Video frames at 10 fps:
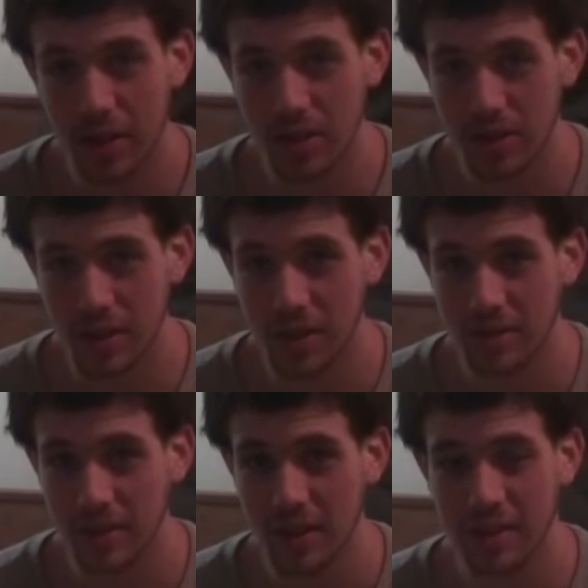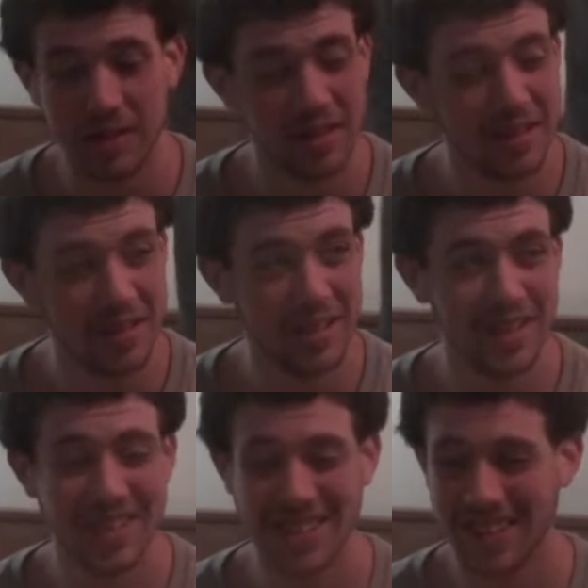cut looked just fine.
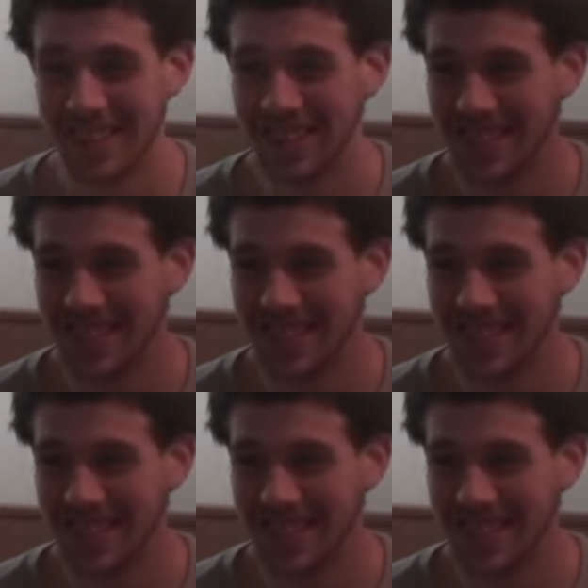just